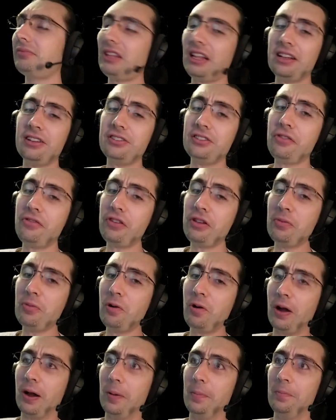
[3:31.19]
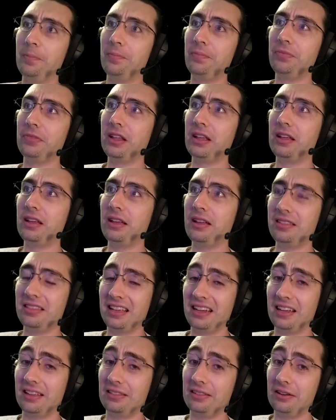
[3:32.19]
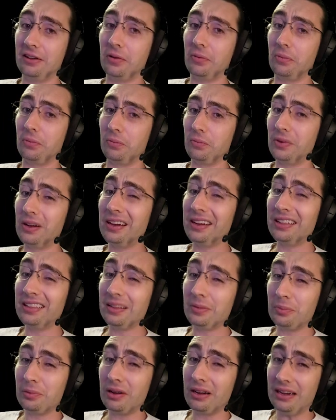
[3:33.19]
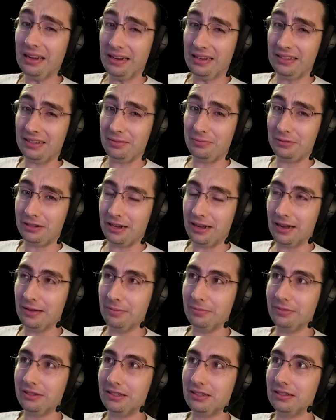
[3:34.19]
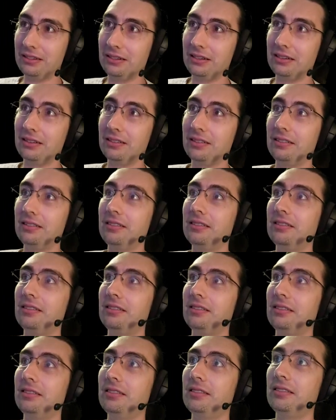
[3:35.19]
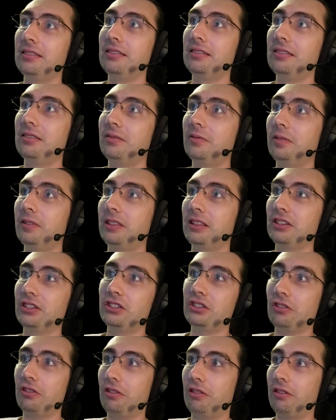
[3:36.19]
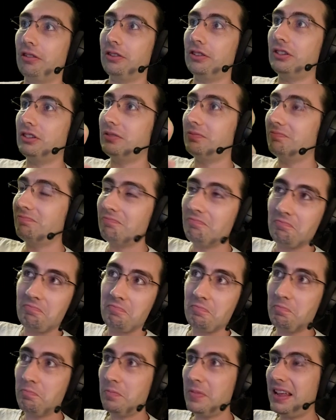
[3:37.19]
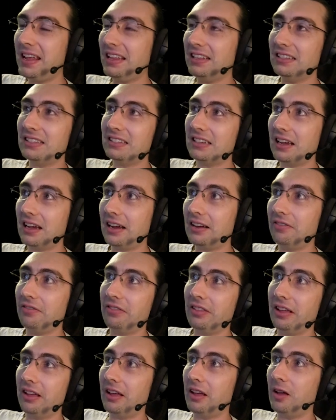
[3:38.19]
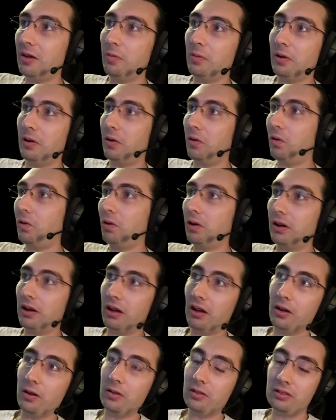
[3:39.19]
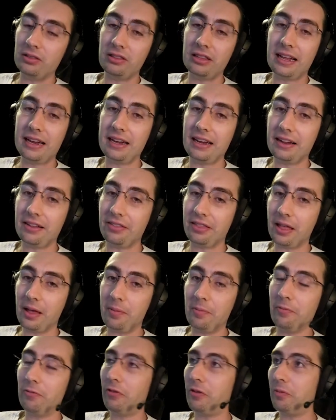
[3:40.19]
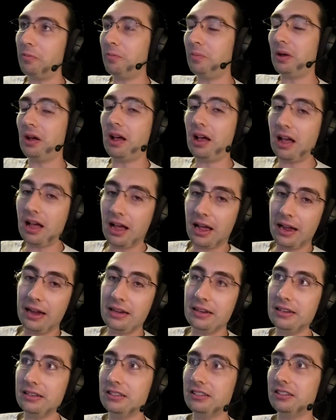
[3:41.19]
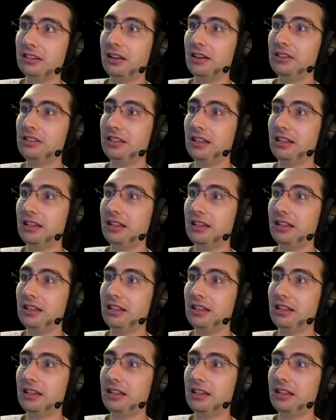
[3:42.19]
Here's a few more. They can look really pretty sometimes, with the stars inside of them or lighting them from behind and such.